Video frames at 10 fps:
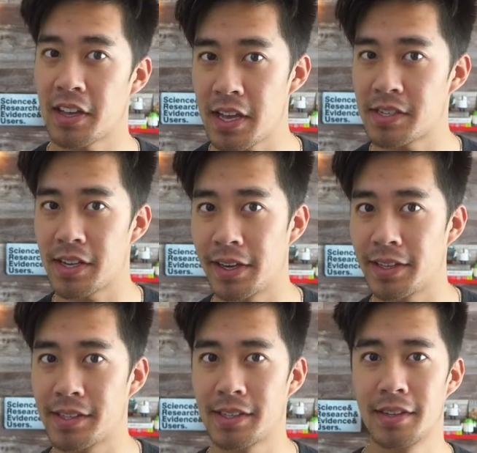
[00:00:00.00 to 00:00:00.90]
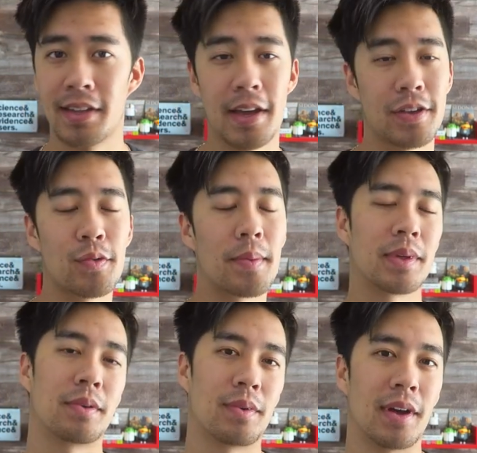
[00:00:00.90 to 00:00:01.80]
case studies that you want
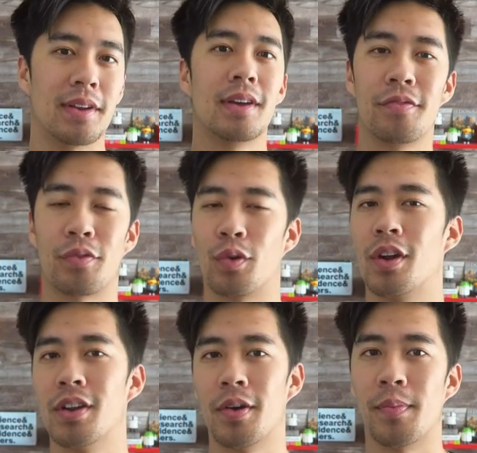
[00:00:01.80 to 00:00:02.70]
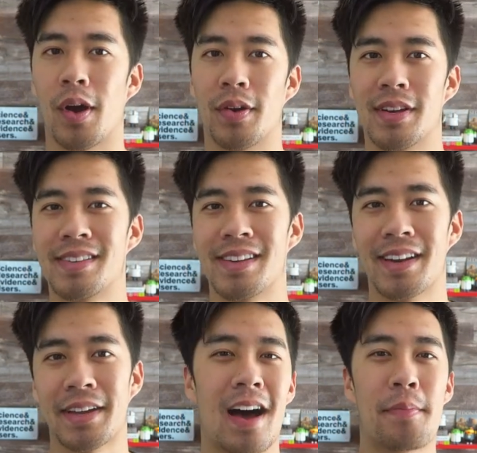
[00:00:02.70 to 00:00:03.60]
me to run for an unmoderated
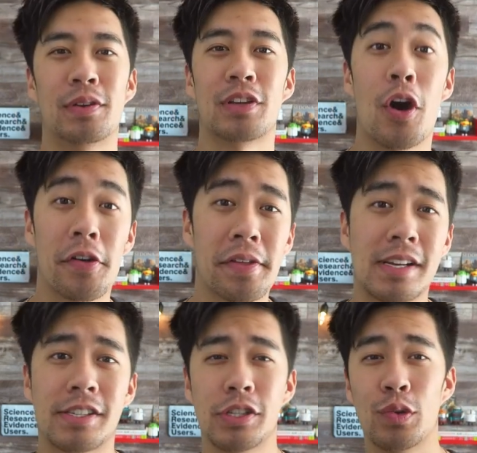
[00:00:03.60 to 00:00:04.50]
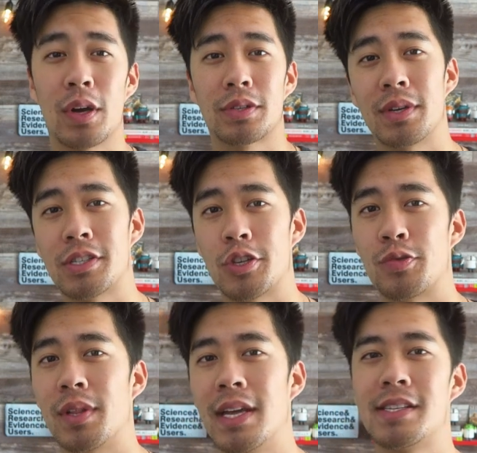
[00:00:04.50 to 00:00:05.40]
study. I post all things UX research
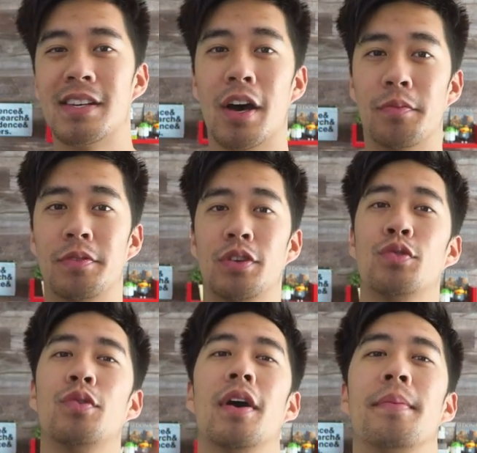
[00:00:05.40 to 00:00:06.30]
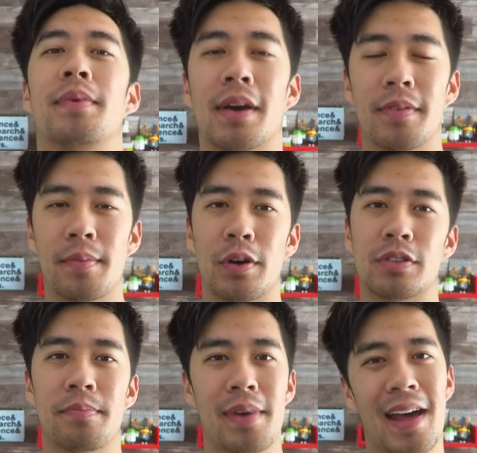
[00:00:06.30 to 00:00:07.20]
related to help you become the
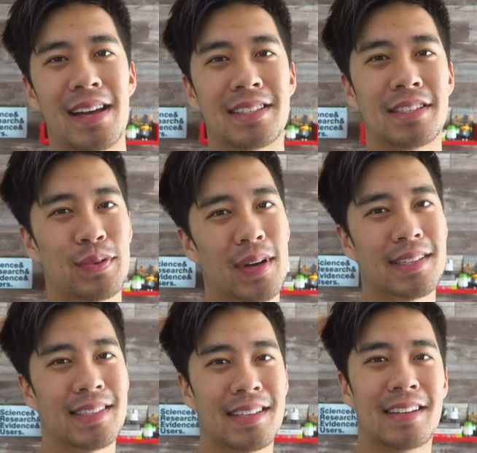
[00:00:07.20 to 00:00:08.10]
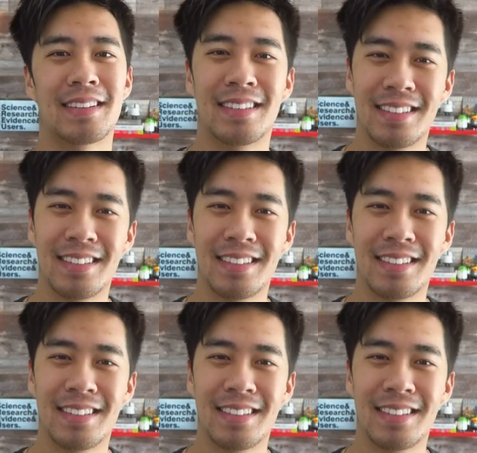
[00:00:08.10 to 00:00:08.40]
most badass UX leader.